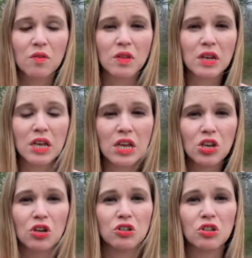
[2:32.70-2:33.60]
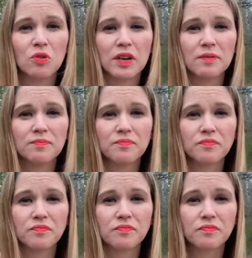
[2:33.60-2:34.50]
then he could do it.
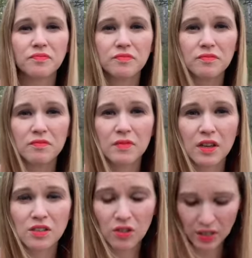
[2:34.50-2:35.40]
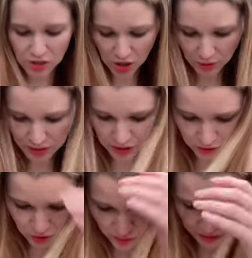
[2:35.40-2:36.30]
So let's go here
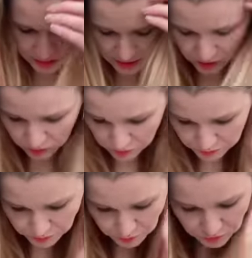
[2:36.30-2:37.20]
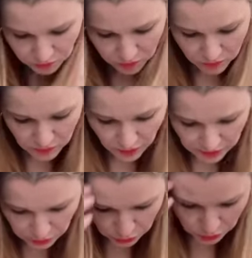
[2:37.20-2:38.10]
quickly to
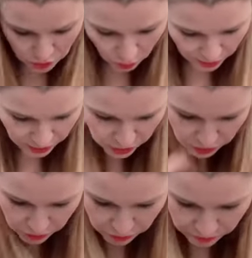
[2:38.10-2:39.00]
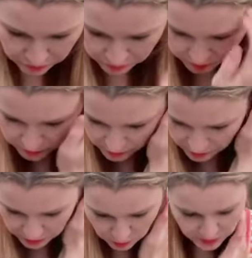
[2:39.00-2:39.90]
Luke 22. And
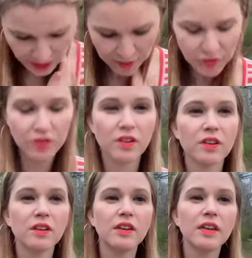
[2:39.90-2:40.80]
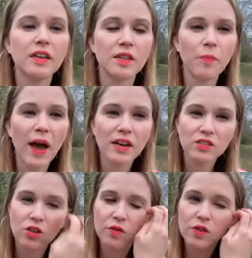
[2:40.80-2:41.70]
this was after the
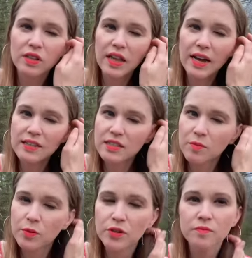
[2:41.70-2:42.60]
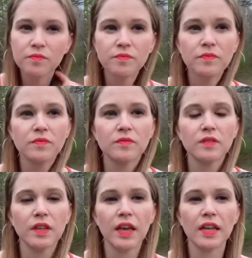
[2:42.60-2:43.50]
Passover, the Last Supper.
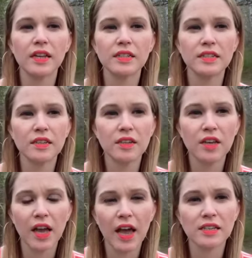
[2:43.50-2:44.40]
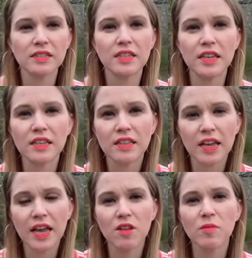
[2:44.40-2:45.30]
And as the
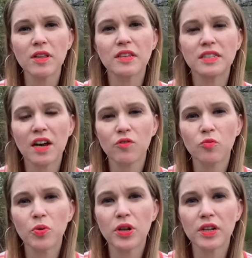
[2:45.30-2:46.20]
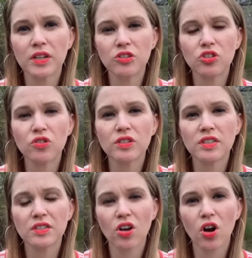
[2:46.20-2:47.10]
enemy, the devil, put it in
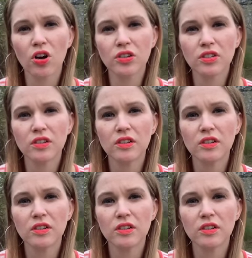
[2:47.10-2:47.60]
Judas's heart